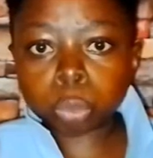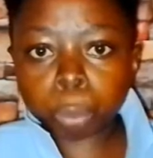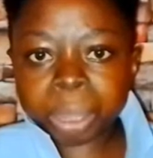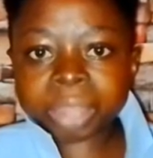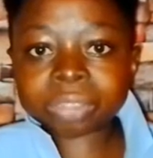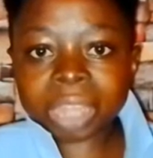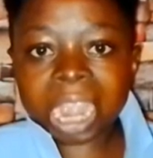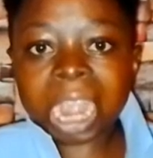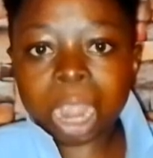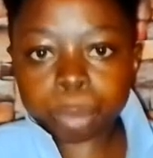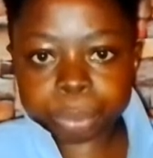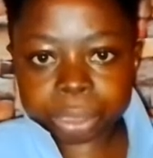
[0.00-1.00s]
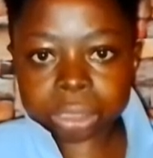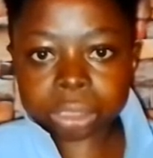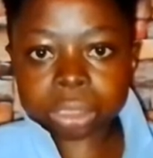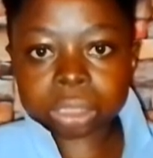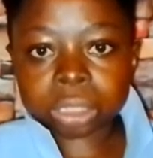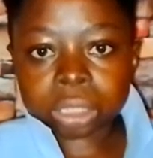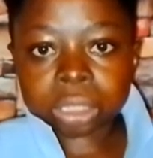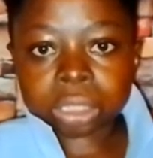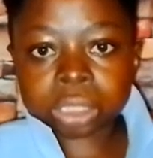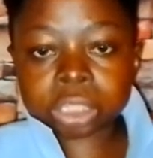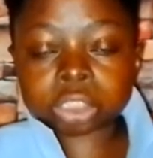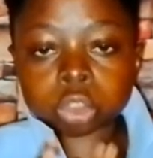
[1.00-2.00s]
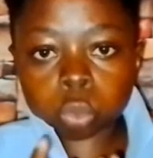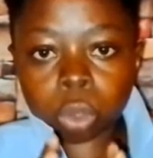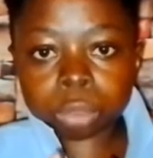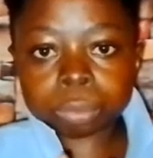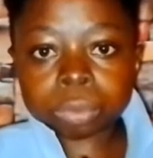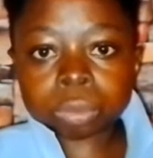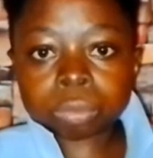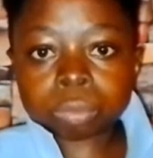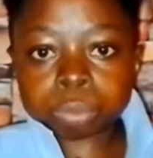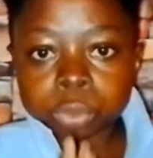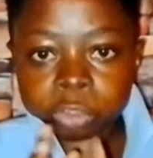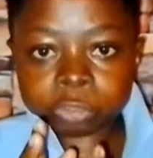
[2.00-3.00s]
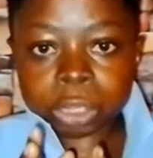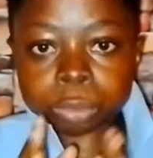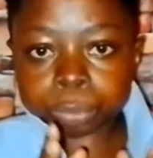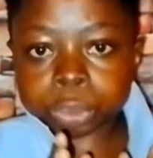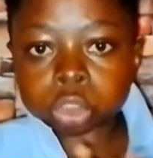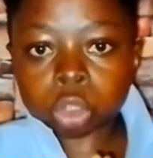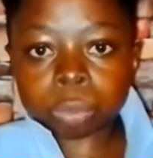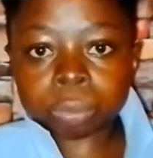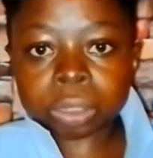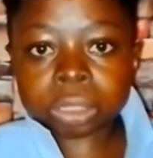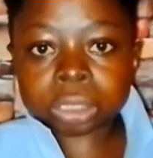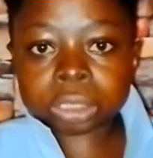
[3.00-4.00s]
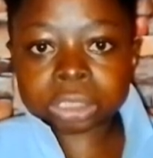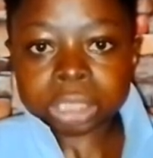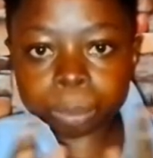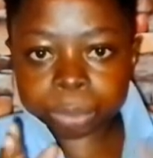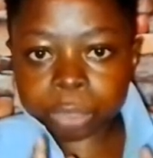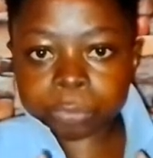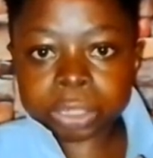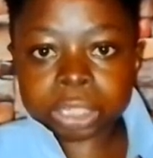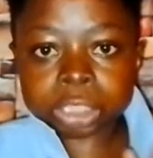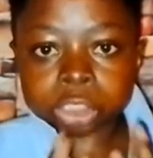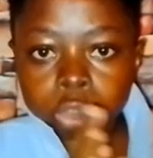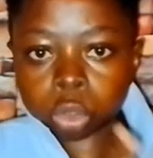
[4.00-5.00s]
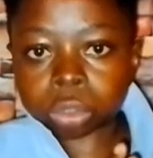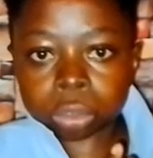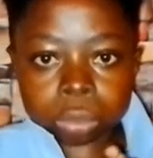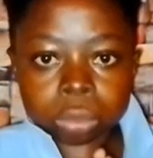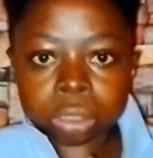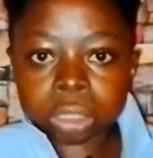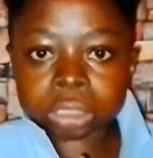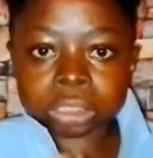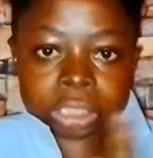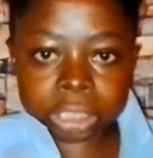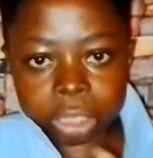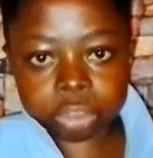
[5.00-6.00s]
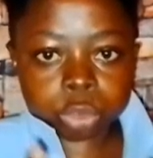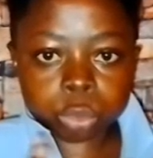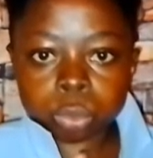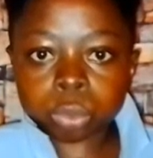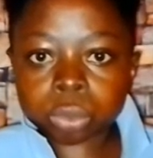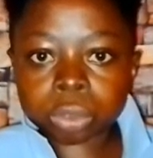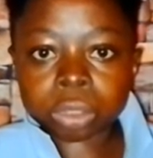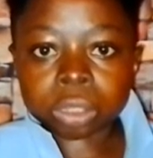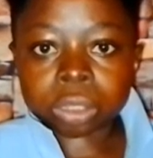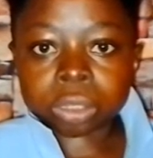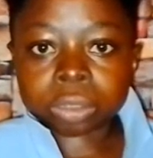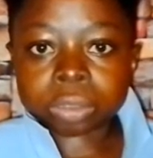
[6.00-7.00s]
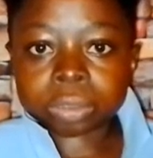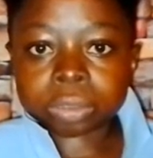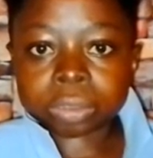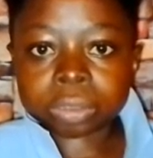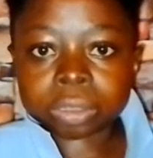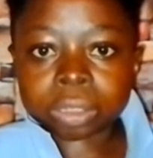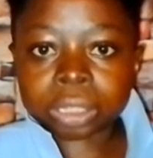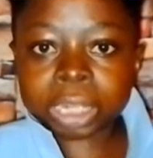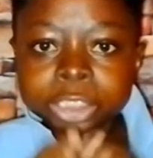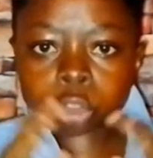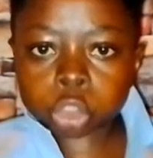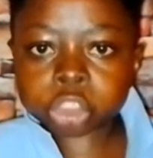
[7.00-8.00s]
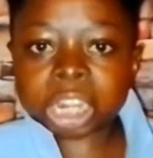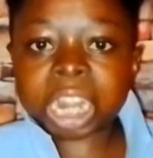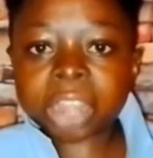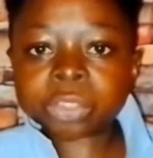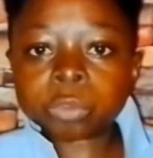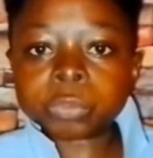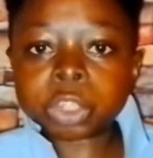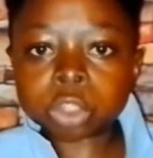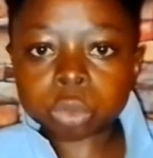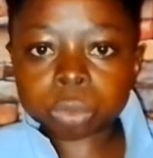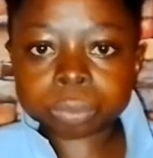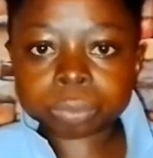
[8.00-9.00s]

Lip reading: to make that happen. This is what Prophet Bishop Sam David is going to take us through. Let's go check out the video.